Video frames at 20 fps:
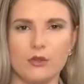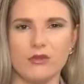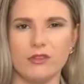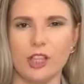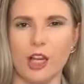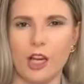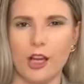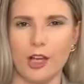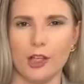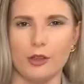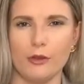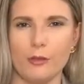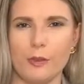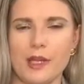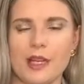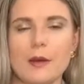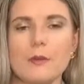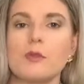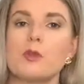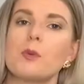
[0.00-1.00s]
like, I love being
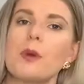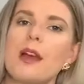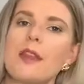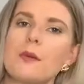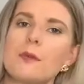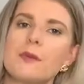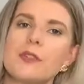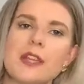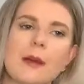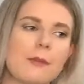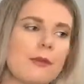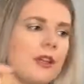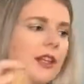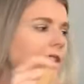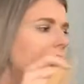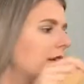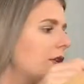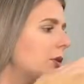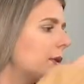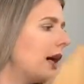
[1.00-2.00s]
able to wear them separately
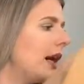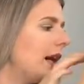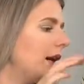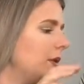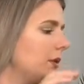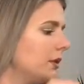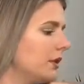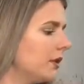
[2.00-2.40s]
as well